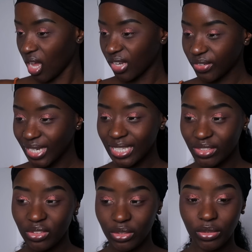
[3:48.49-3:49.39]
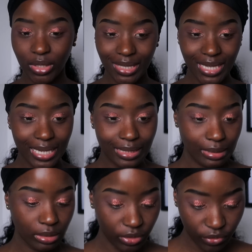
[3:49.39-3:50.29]
I feel like it's not
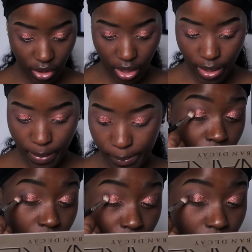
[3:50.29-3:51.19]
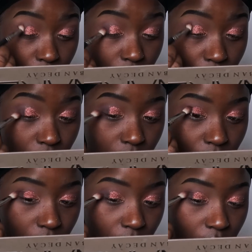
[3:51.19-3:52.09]
intense enough. I'm going to take
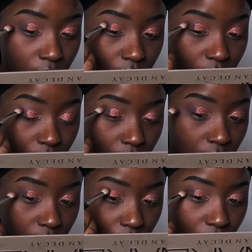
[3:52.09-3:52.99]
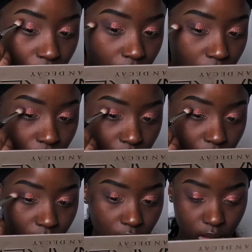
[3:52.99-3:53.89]
a jet black and just
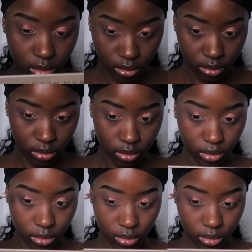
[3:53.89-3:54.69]
put that on the outer corner.